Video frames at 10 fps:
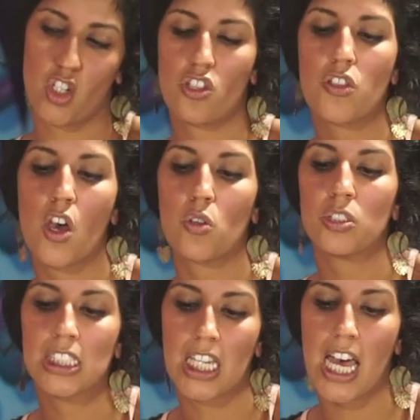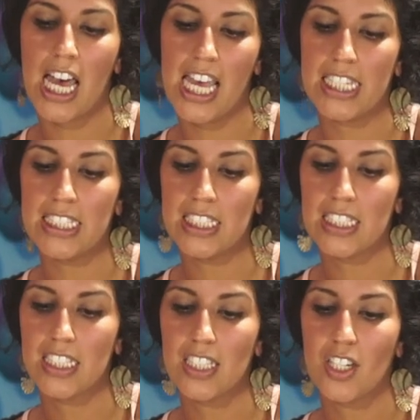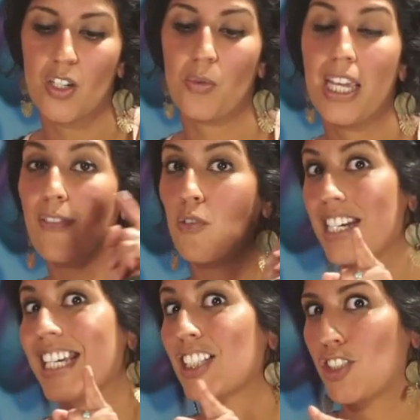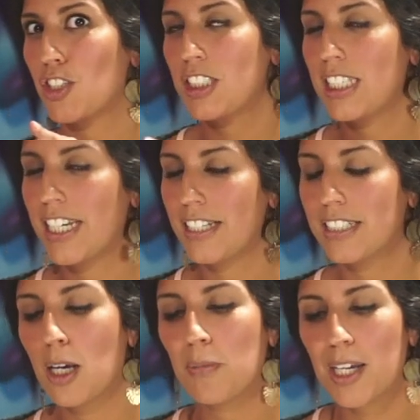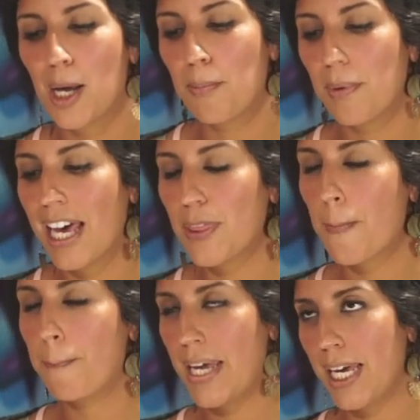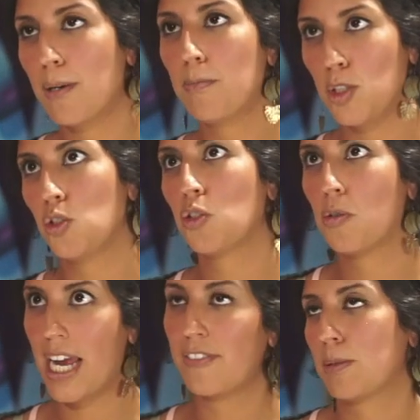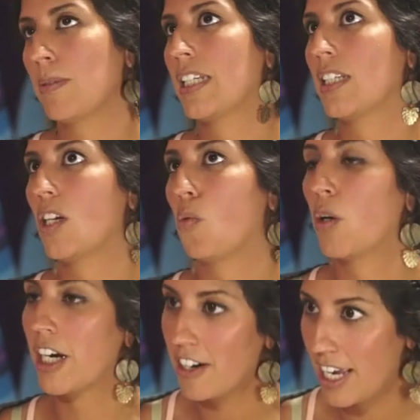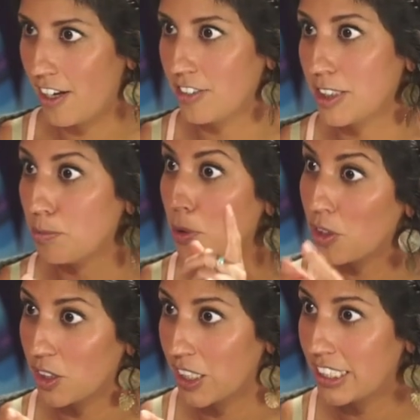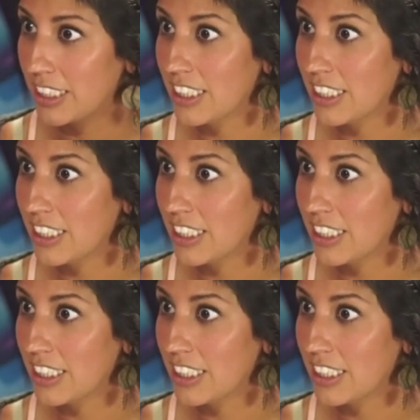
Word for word: those guys. Absolutely. We have one next Thursday coming up at the Bamboo Craftsman Warehouse in Portland.